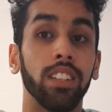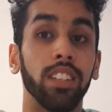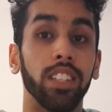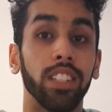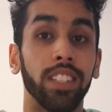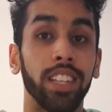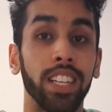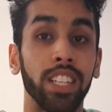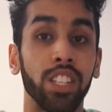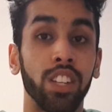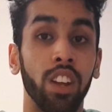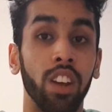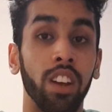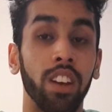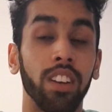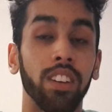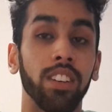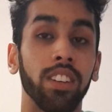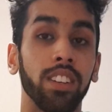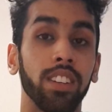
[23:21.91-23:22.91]
your
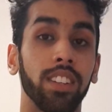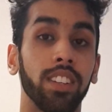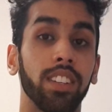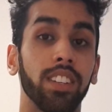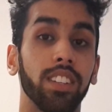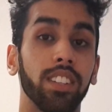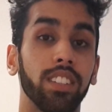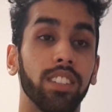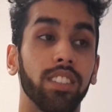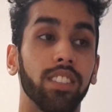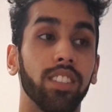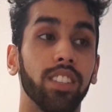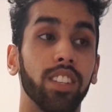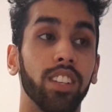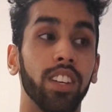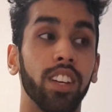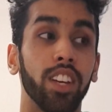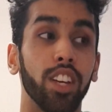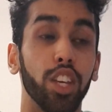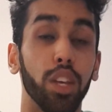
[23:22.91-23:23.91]
sister,
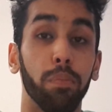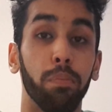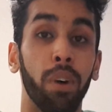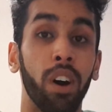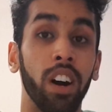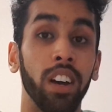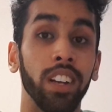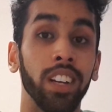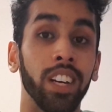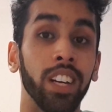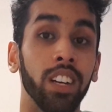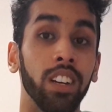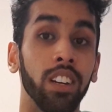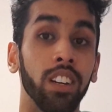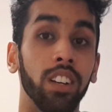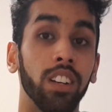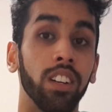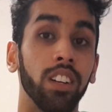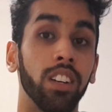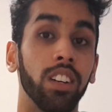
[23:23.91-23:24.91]
your partner.